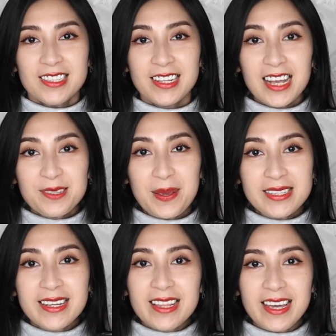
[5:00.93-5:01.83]
So that's
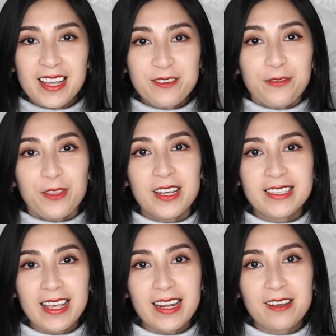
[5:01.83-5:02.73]
basically it for the
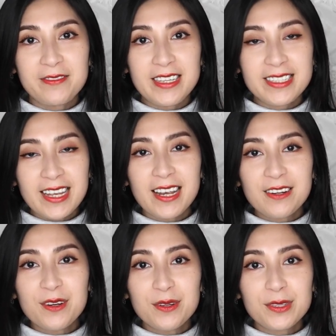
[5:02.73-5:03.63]
aesthetic of these
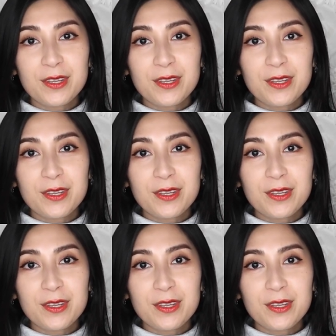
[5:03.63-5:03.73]
sandals.